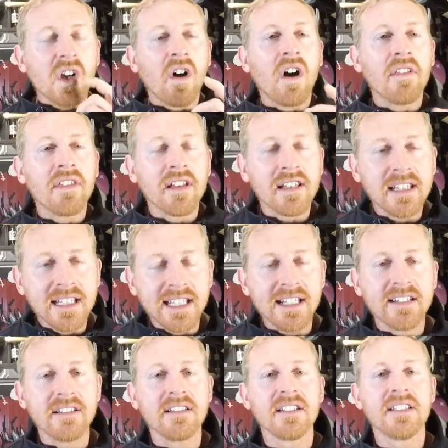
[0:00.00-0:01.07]
are the
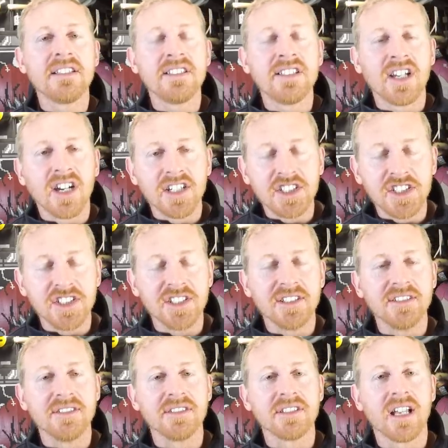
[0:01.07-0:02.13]
little
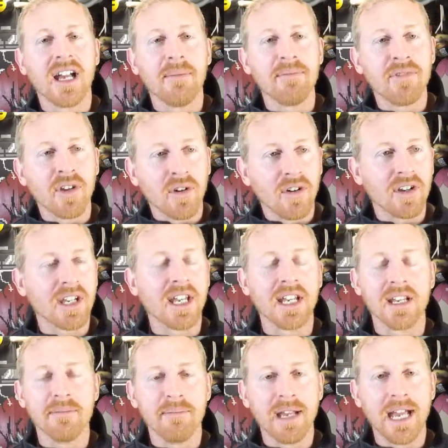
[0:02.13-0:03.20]
touches I'm talking
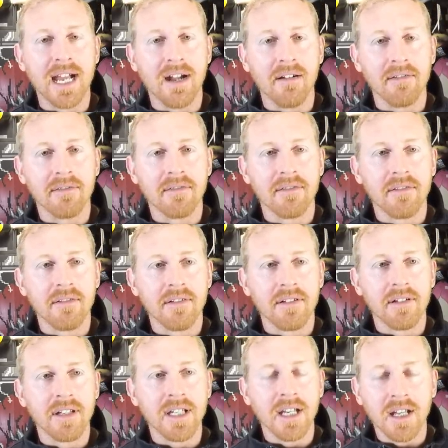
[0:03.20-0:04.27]
about.
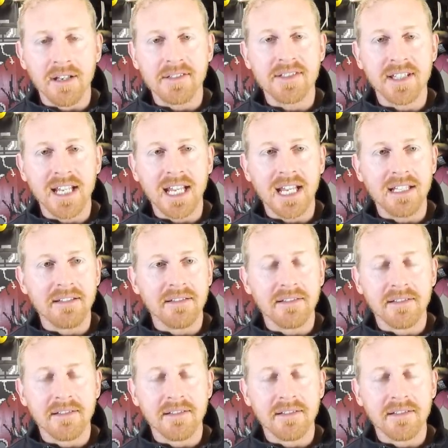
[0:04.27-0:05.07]
Do you understand?